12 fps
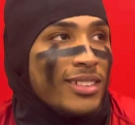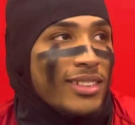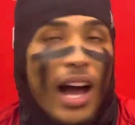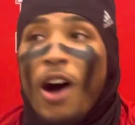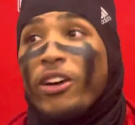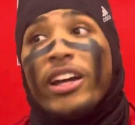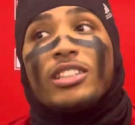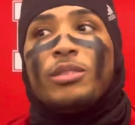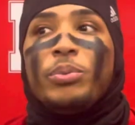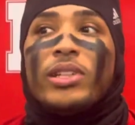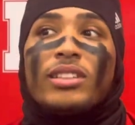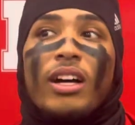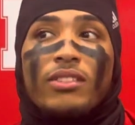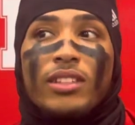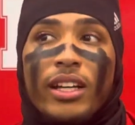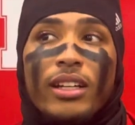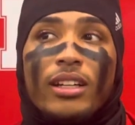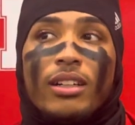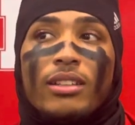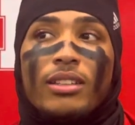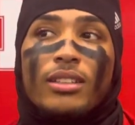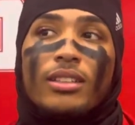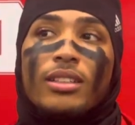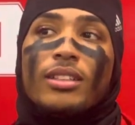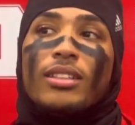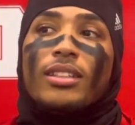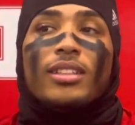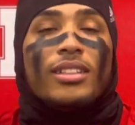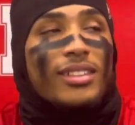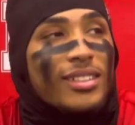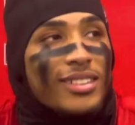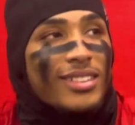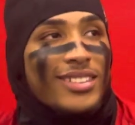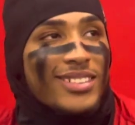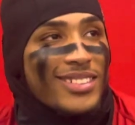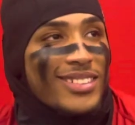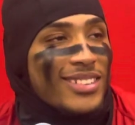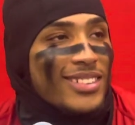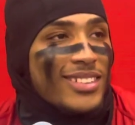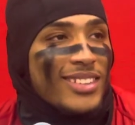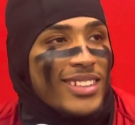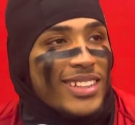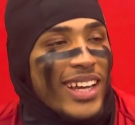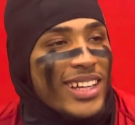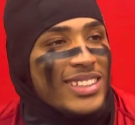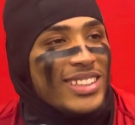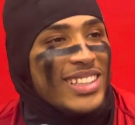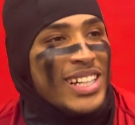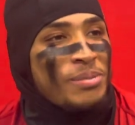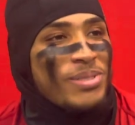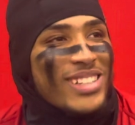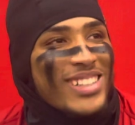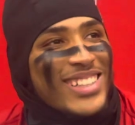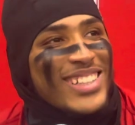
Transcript: I was extra pissed off today, though. Hey, it's a Thompson.